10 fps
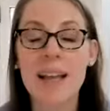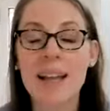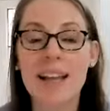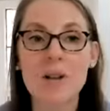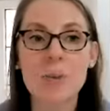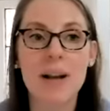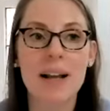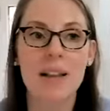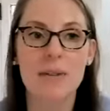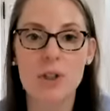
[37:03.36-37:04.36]
here's what I
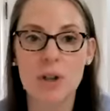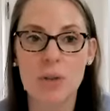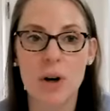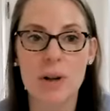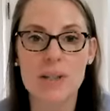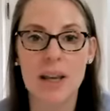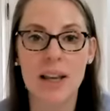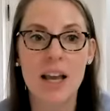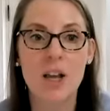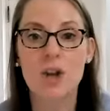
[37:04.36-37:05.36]
love too, though, is
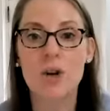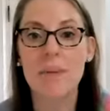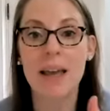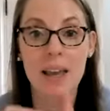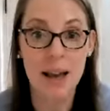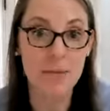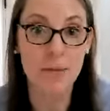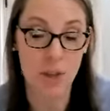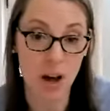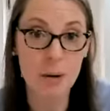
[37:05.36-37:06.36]
like, you may have
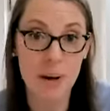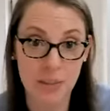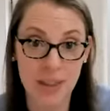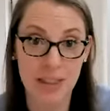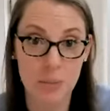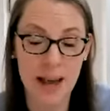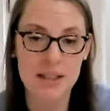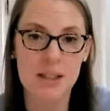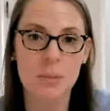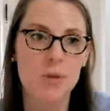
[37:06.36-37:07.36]
thought about that in the
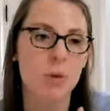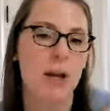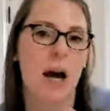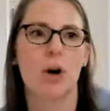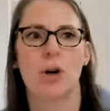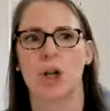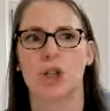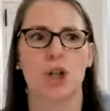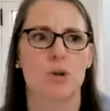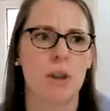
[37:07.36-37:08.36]
past. Sometimes we're like, how can I
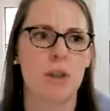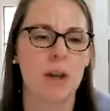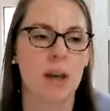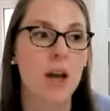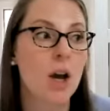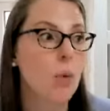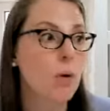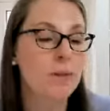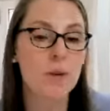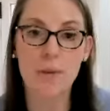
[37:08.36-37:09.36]
change my thinking? Well,
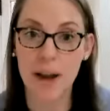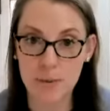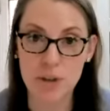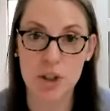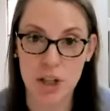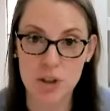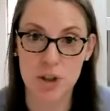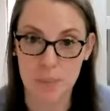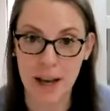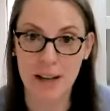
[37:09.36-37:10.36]
if you've ever changed
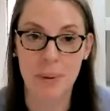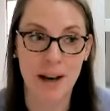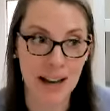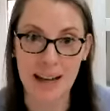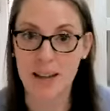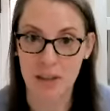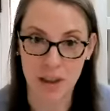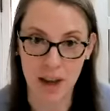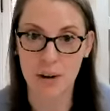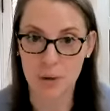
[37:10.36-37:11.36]
your mind about anything
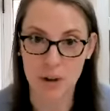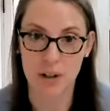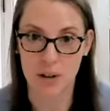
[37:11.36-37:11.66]
ever in your